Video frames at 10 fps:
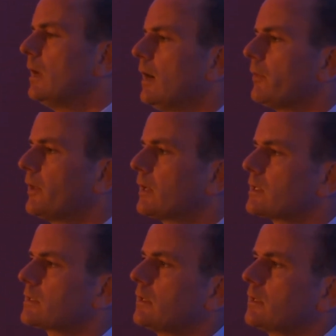I think they're
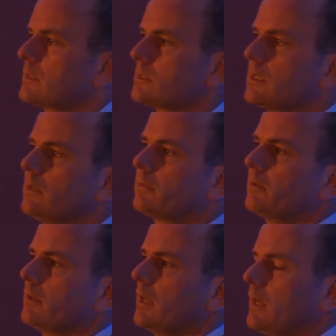starting to see
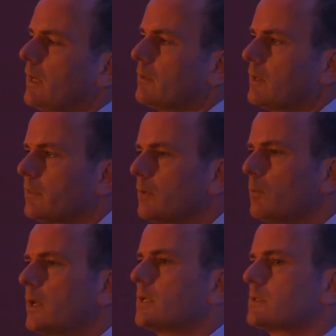through that now, and I think
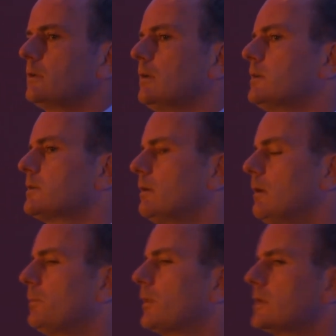we as an
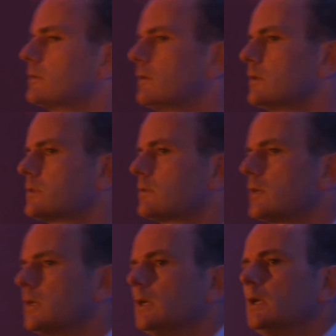operator
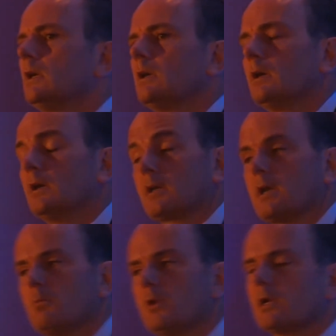industry,
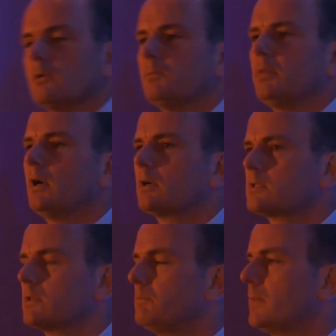again working with
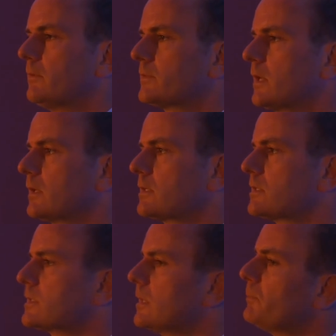partners, have started to
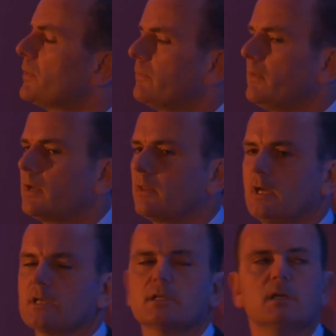simplify
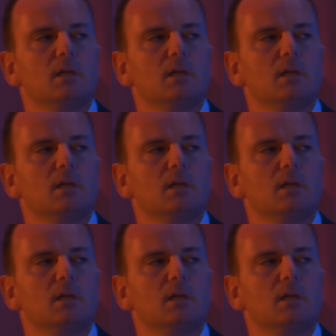that.